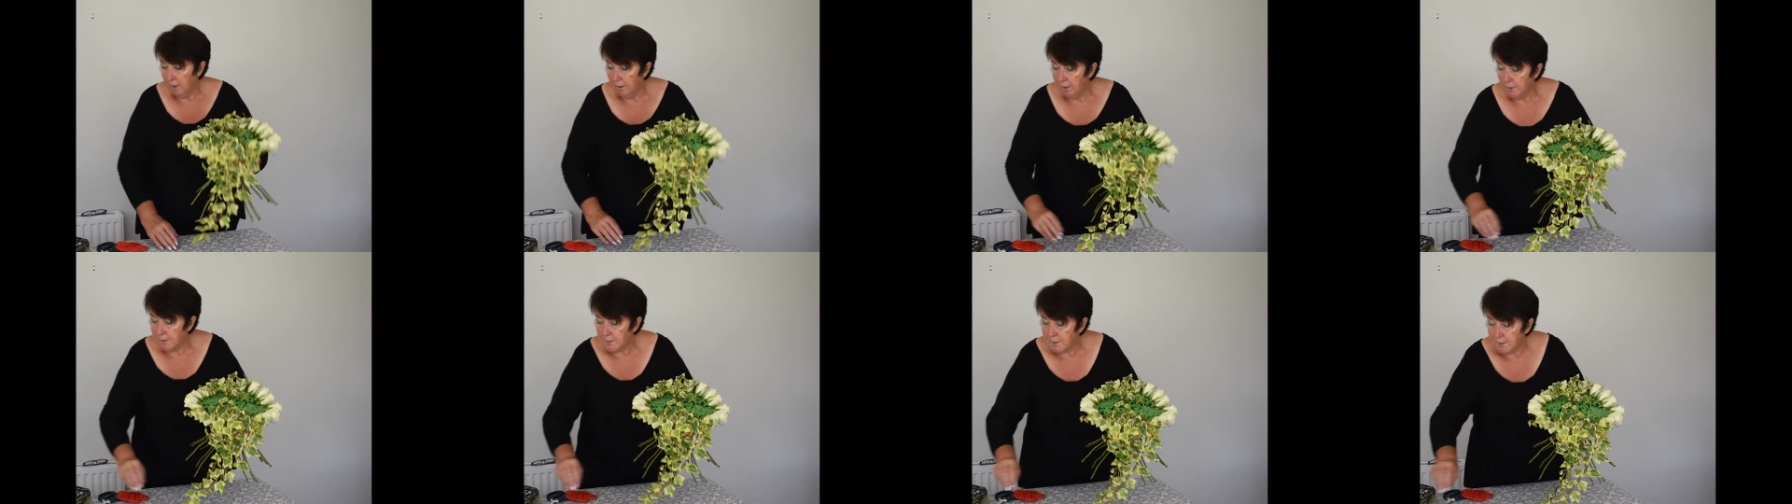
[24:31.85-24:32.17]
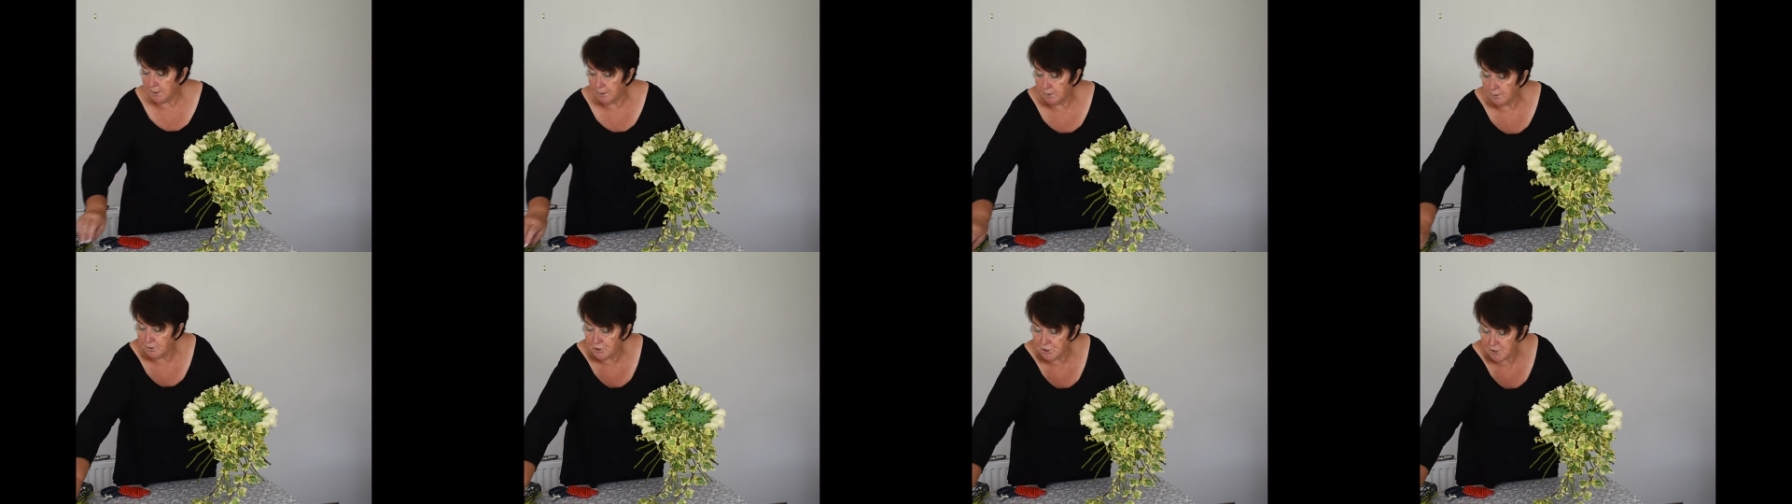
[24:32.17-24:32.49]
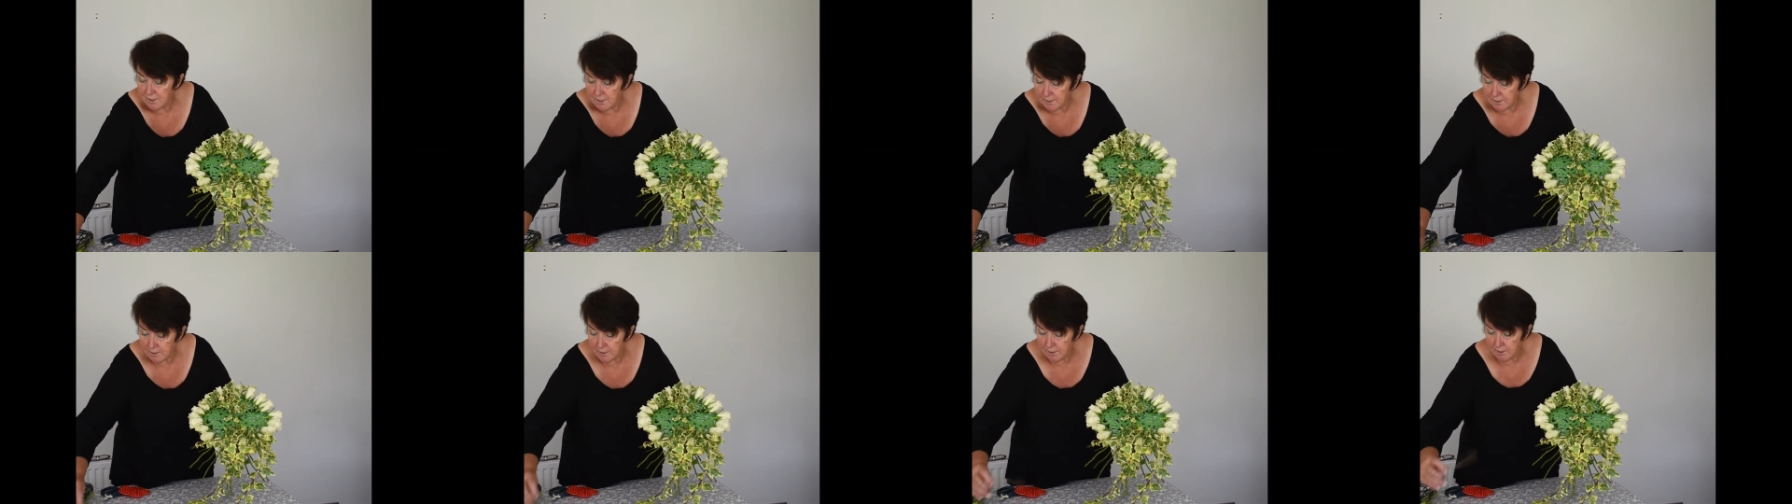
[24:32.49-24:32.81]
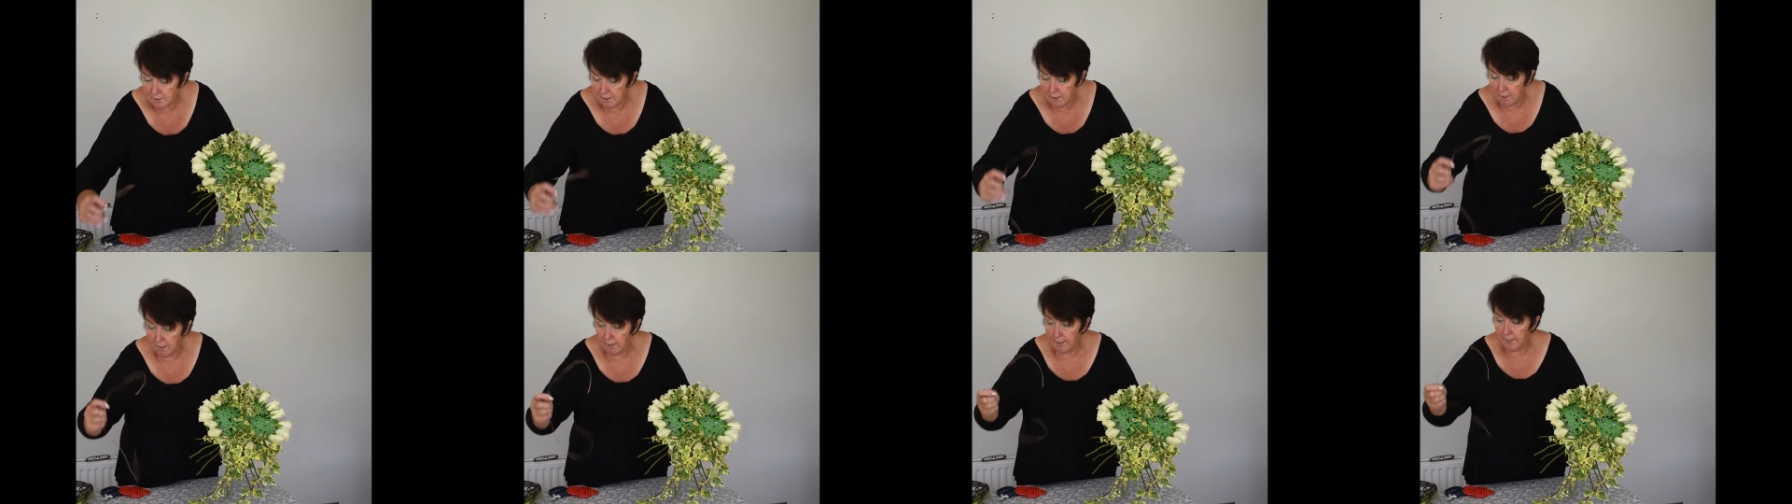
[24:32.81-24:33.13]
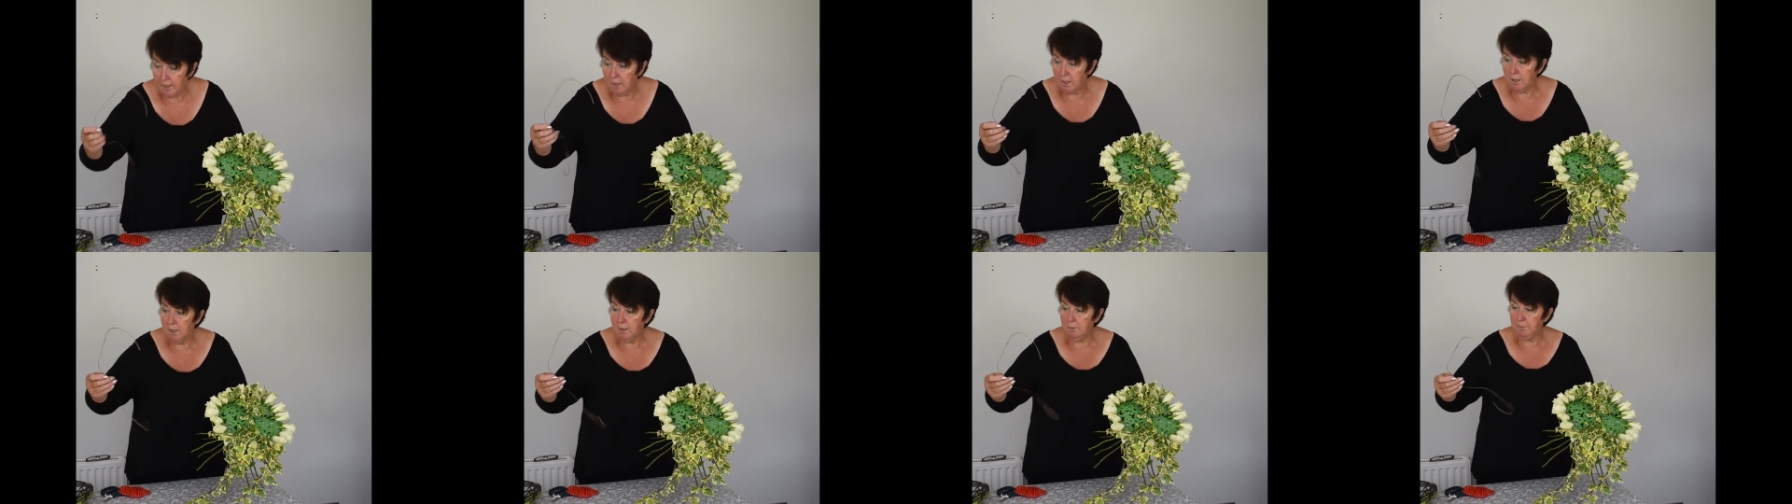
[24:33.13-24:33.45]
So just to tie
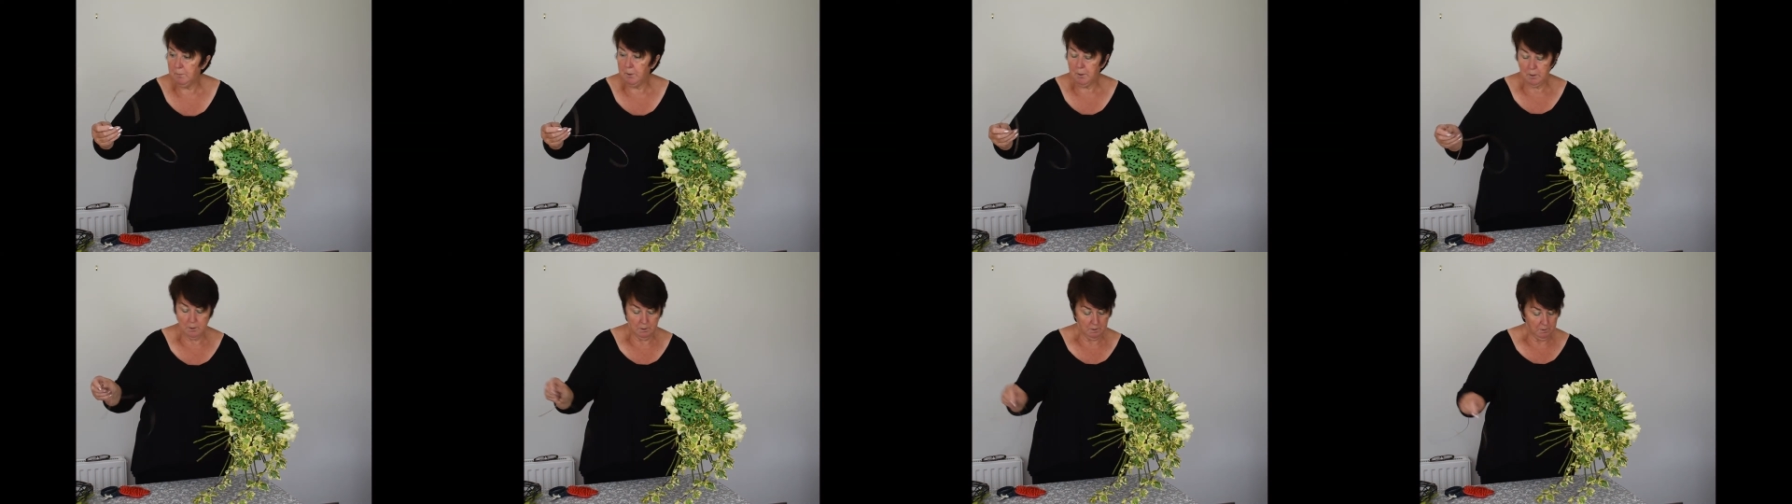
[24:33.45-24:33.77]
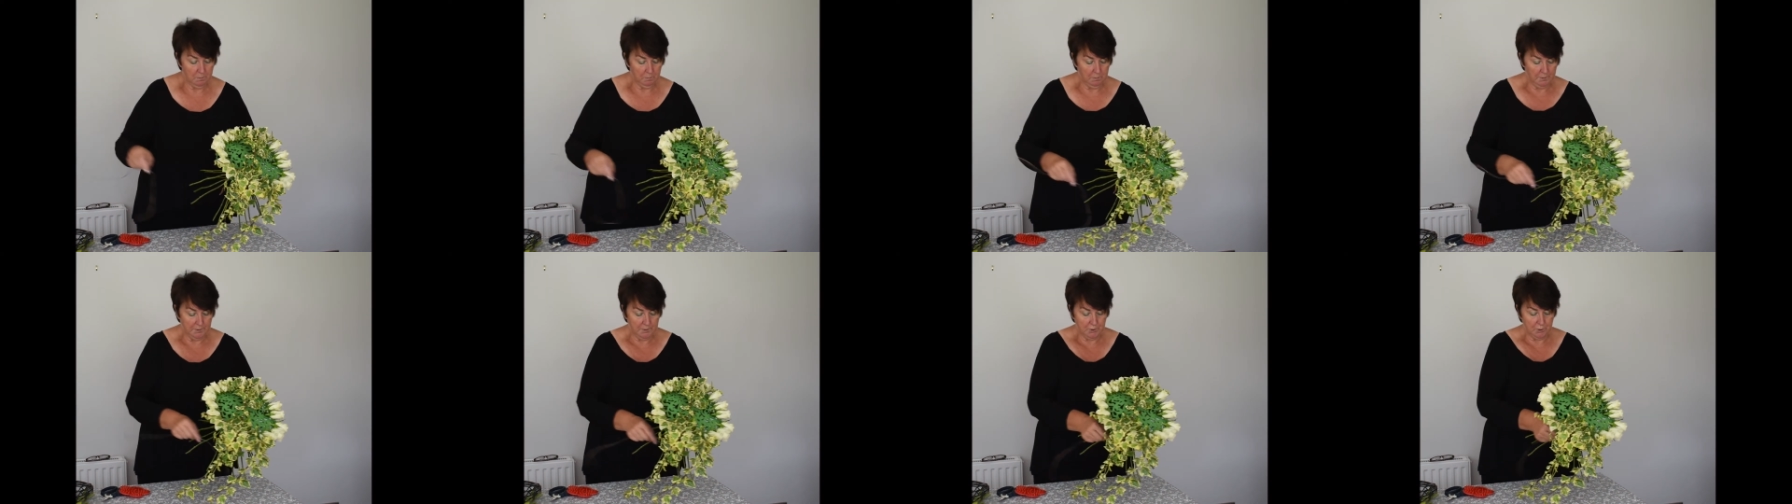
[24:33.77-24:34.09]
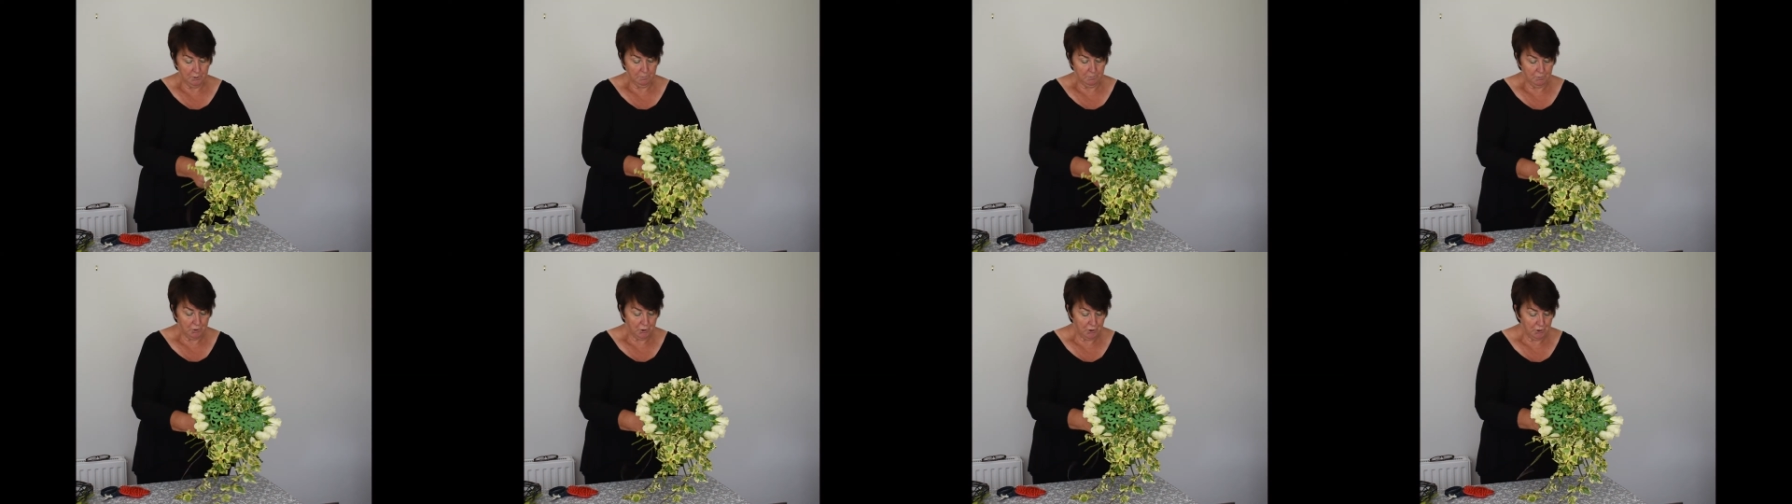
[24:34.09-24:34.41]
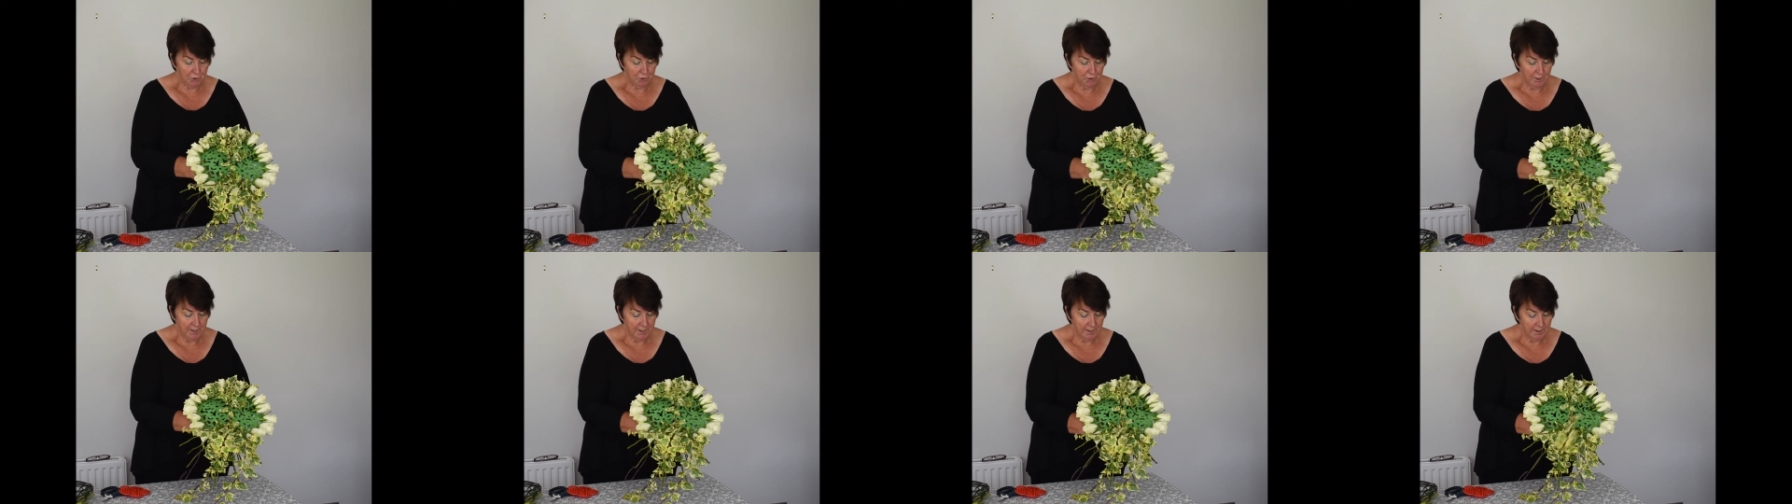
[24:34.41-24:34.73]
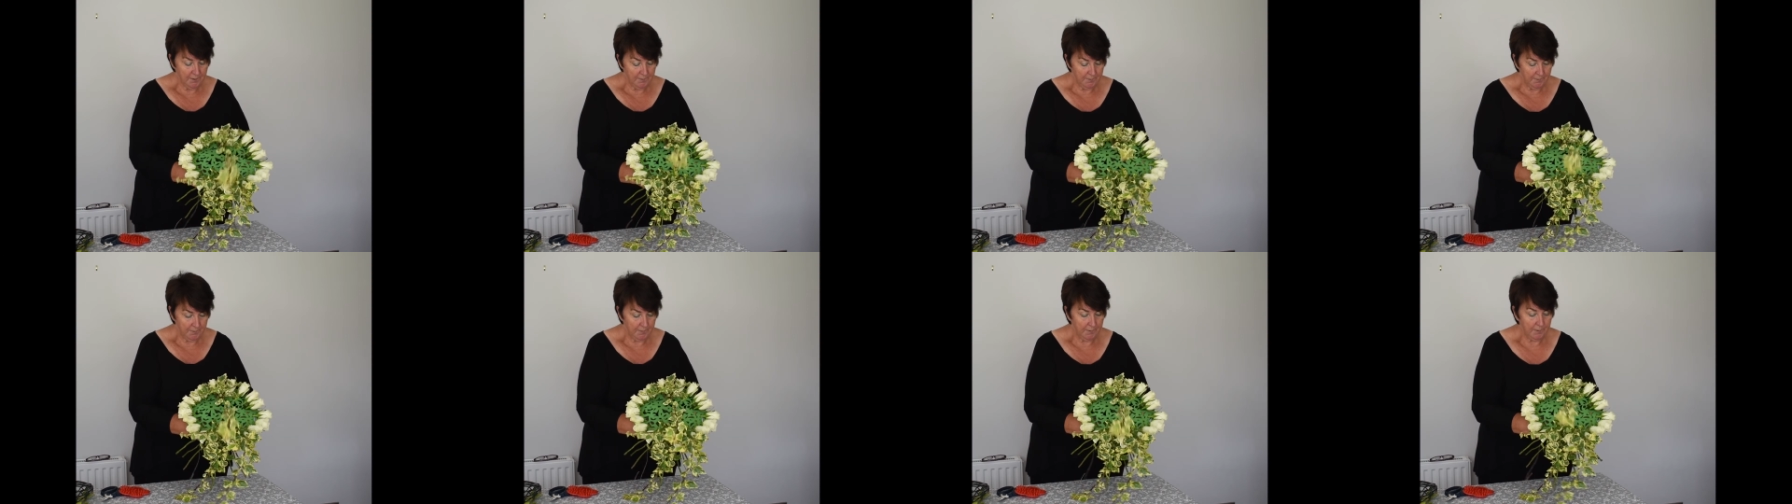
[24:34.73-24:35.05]
it up with some
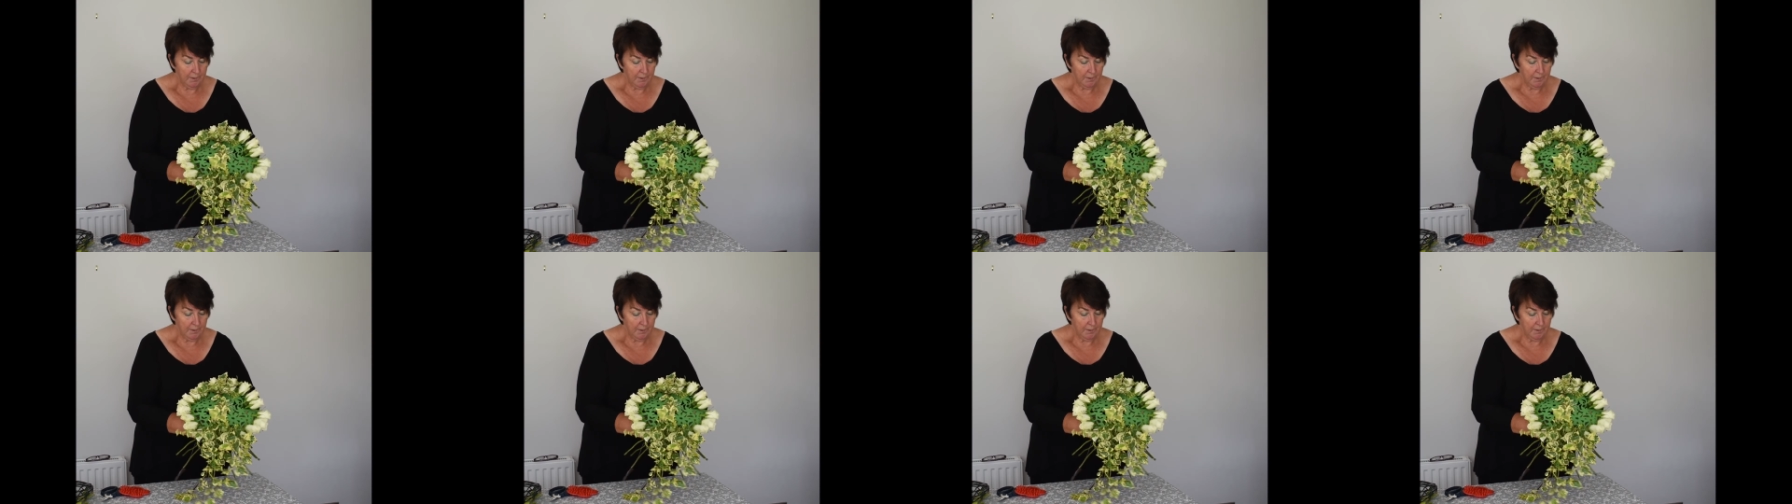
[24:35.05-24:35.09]
string